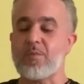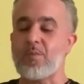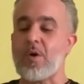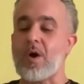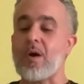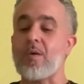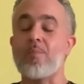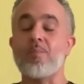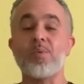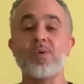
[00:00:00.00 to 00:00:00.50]

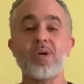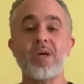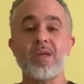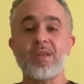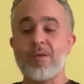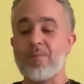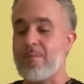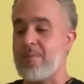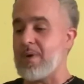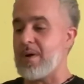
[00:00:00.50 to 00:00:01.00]
our book of
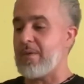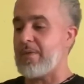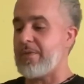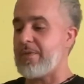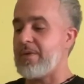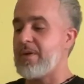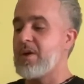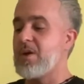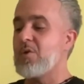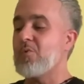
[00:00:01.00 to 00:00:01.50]
the month,
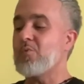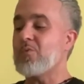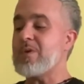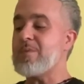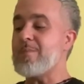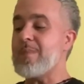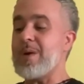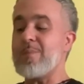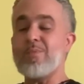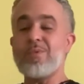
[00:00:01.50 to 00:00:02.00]

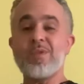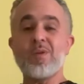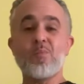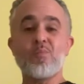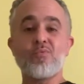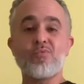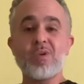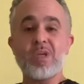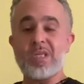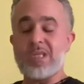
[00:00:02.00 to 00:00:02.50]
Remember the
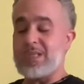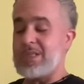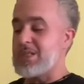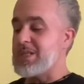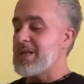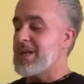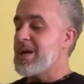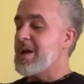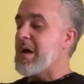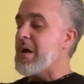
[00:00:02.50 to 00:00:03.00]
Bridge,
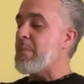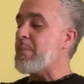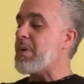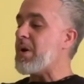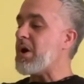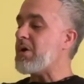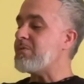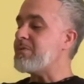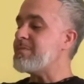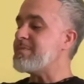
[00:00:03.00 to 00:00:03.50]

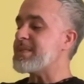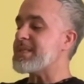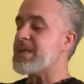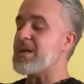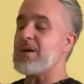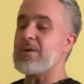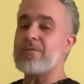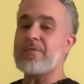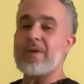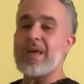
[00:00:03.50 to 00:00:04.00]
Poems
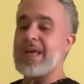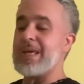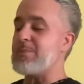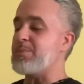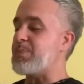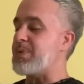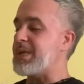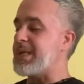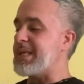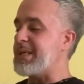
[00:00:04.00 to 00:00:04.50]
of a
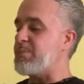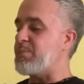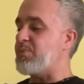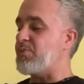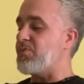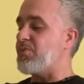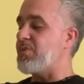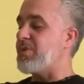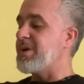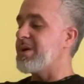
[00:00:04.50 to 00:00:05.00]

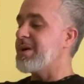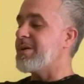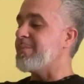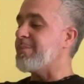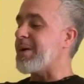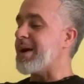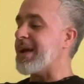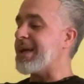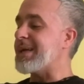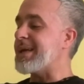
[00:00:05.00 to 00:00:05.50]
People
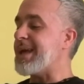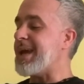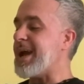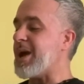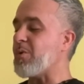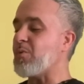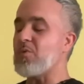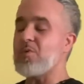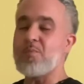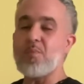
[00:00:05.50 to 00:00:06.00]
by
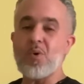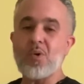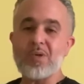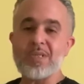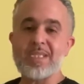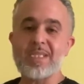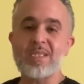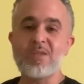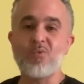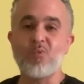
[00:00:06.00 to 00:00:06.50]
Carol
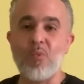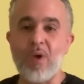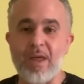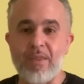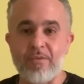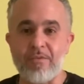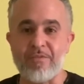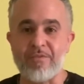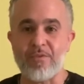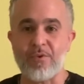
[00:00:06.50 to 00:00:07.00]
Boston
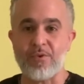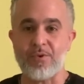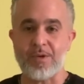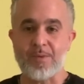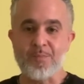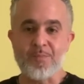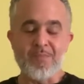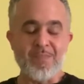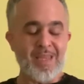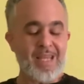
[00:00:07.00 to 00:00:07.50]
Weatherford.
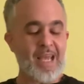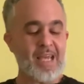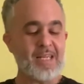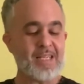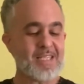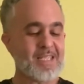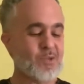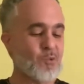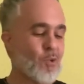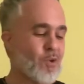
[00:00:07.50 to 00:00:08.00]
And the
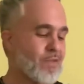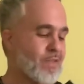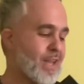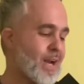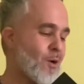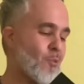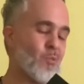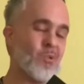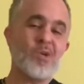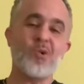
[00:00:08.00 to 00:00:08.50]
story that
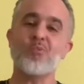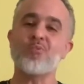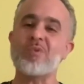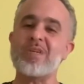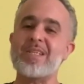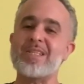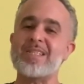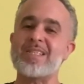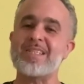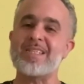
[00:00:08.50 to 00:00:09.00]
I want to
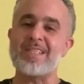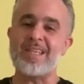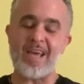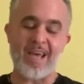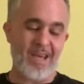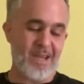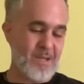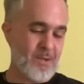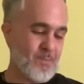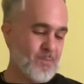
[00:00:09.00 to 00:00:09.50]
read
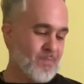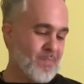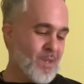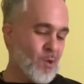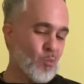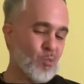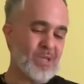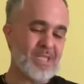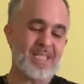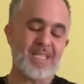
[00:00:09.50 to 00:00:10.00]
today
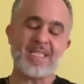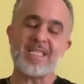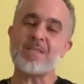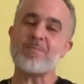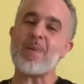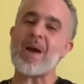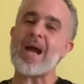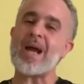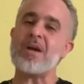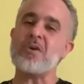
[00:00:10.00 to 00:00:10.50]
was
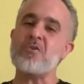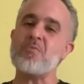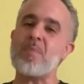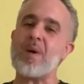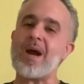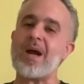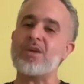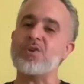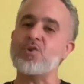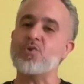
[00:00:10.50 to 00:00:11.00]
inspired
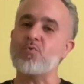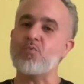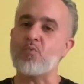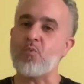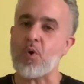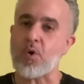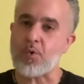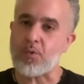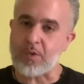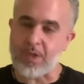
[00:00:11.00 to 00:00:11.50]
by your
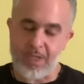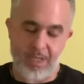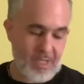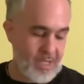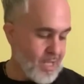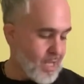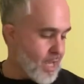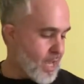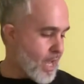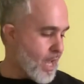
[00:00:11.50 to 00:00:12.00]
work.
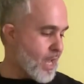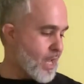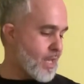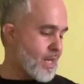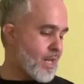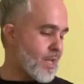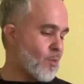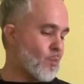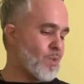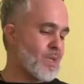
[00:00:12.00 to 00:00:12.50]
And
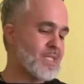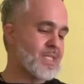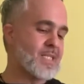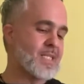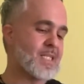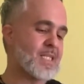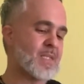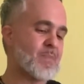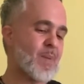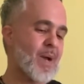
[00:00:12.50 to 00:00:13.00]
it was
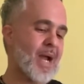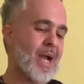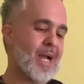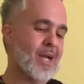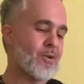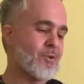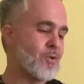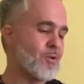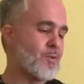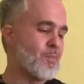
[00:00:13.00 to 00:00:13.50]

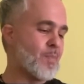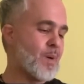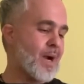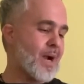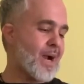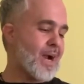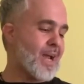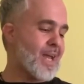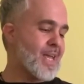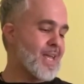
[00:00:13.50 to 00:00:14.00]
inspired
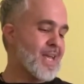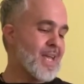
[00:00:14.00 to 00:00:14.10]
by